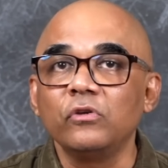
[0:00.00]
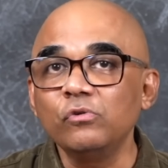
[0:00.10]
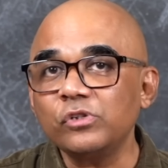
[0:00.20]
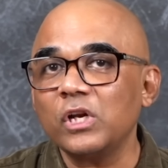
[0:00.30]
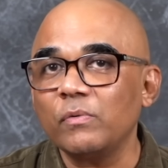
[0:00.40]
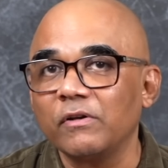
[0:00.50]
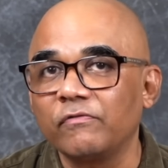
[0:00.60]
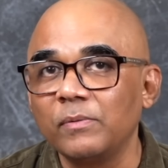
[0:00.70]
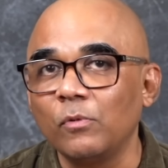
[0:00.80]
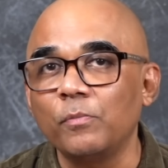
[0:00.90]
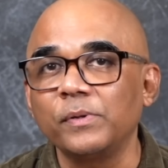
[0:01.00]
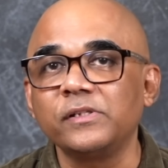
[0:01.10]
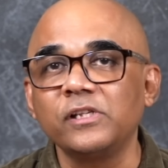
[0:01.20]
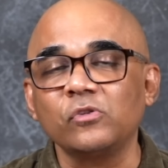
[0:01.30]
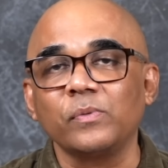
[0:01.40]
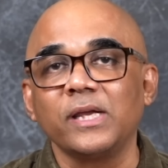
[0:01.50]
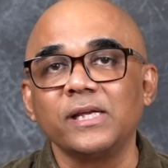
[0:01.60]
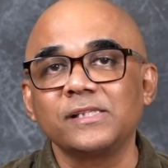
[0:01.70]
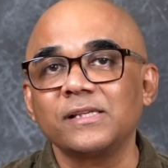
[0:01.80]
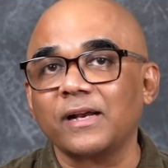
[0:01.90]
Usually when a film opens this way,
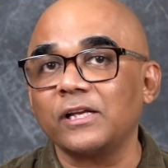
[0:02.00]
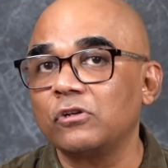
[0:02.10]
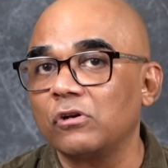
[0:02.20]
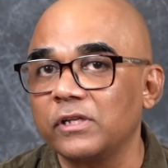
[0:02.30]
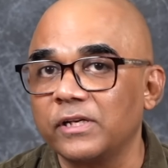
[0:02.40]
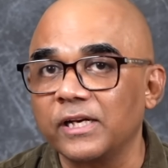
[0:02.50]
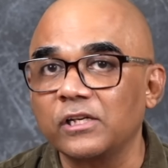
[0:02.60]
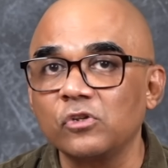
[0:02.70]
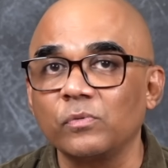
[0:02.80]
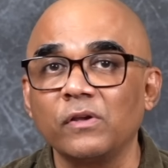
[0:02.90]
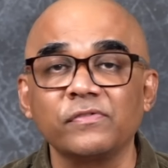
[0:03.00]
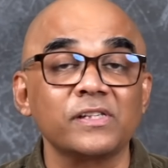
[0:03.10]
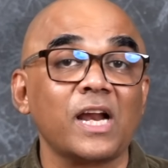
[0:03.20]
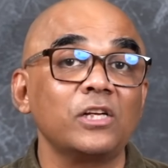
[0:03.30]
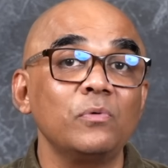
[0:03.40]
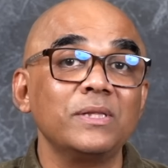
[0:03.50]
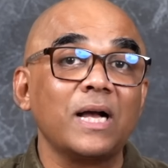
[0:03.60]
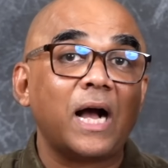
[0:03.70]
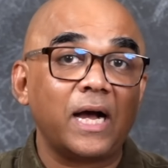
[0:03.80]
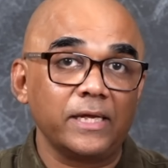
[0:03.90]
it's the writer or the director's way of starting with
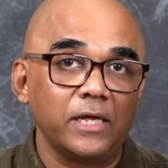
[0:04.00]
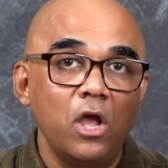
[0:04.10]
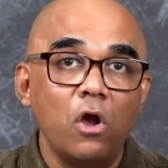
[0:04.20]
a high